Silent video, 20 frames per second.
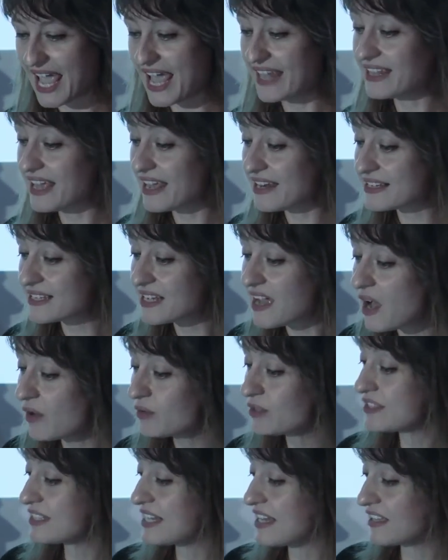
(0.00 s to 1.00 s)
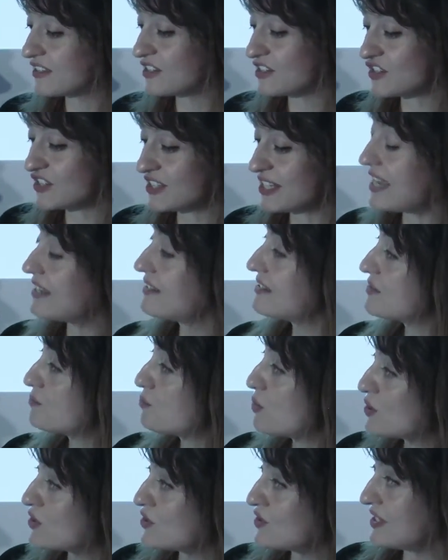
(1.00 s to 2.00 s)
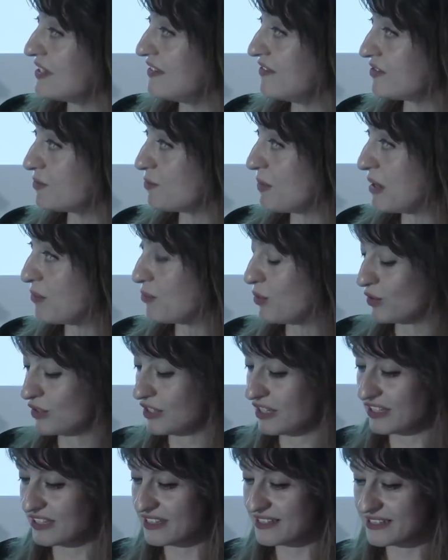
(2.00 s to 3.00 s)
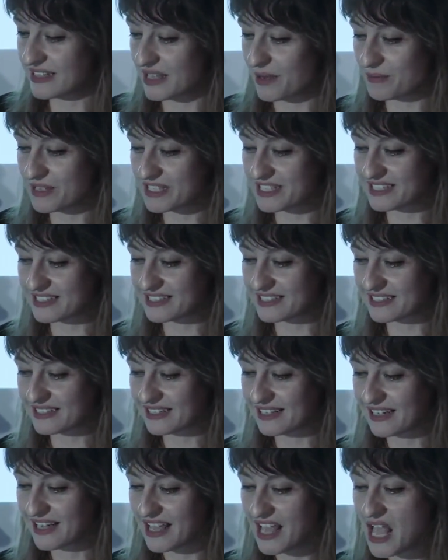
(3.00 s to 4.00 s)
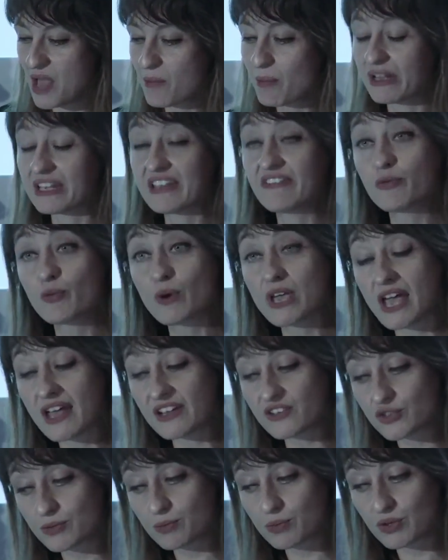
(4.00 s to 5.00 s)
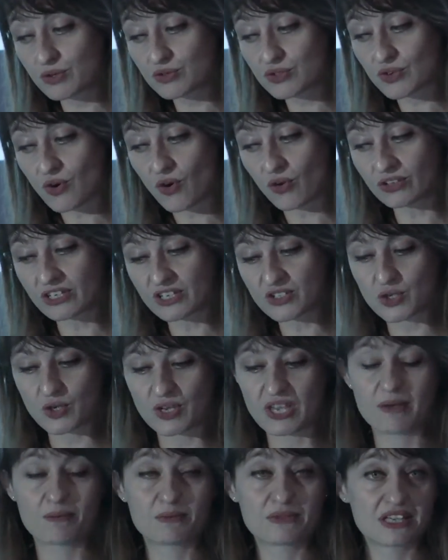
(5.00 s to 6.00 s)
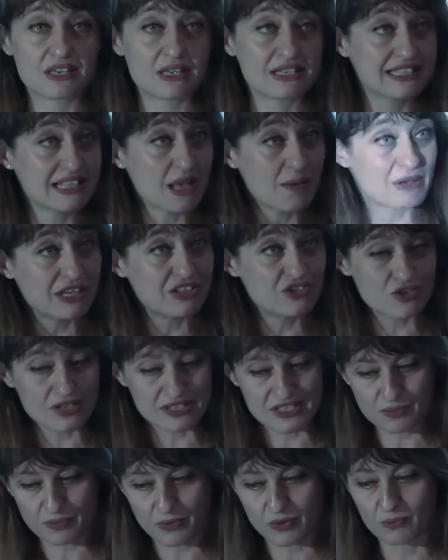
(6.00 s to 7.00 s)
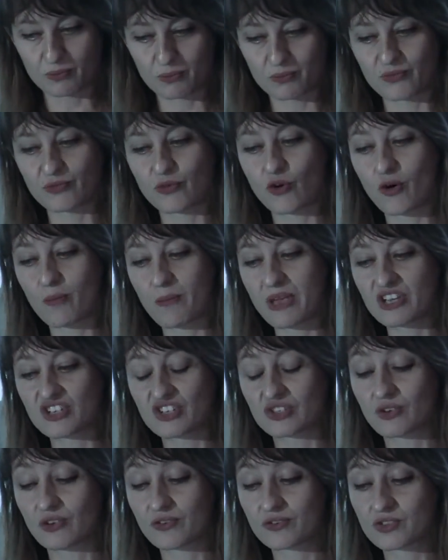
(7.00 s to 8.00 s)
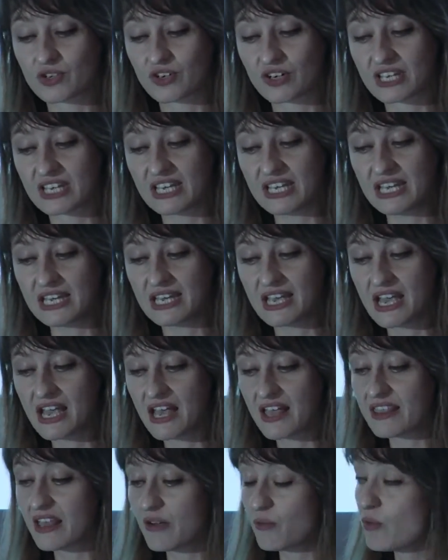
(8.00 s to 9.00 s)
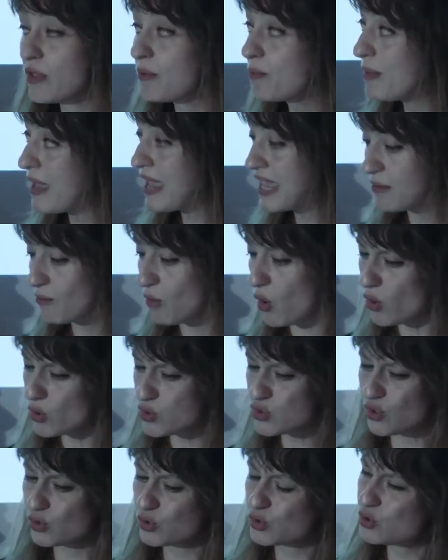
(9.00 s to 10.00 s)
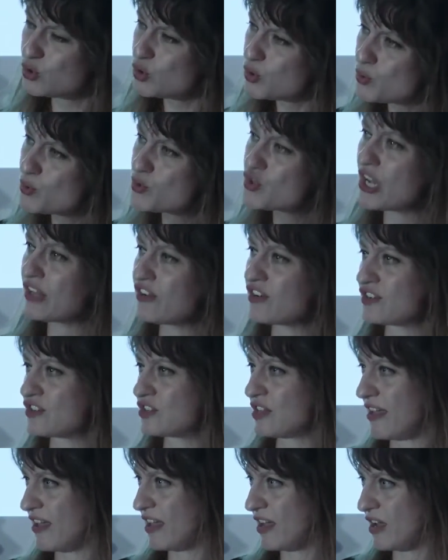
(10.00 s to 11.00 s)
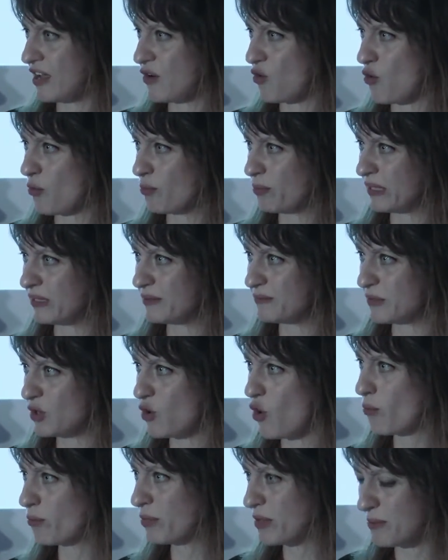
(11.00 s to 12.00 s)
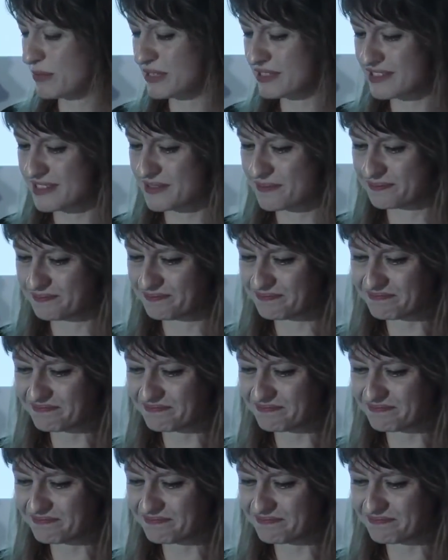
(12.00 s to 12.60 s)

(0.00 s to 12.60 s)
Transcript: And that is how the secular state is perceived by political Islamists. But if we attribute only to him the Islamic transformation of Turkey, then we pay him also too generous a compliment.